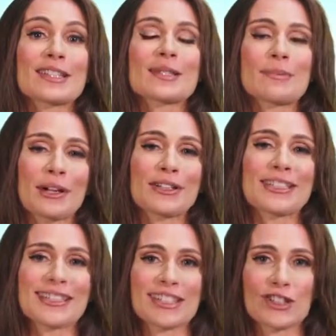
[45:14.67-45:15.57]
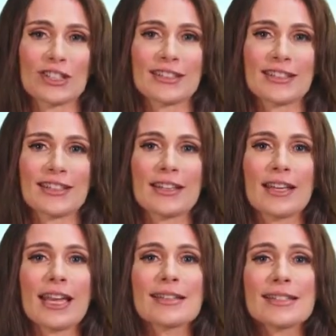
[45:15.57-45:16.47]
the smart decision
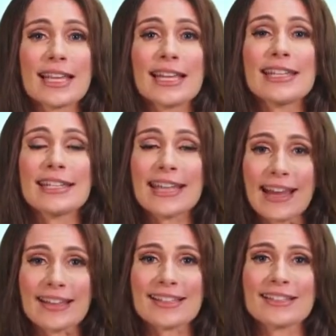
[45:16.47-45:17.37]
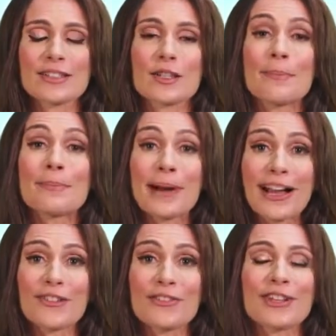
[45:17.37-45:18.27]
and say yes to
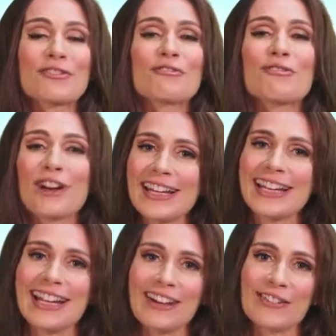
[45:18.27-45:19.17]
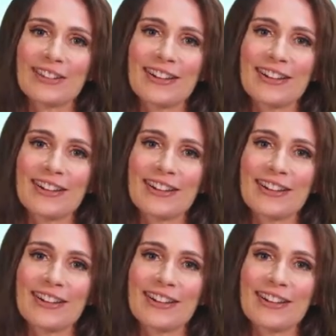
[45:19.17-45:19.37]
Biofit right now.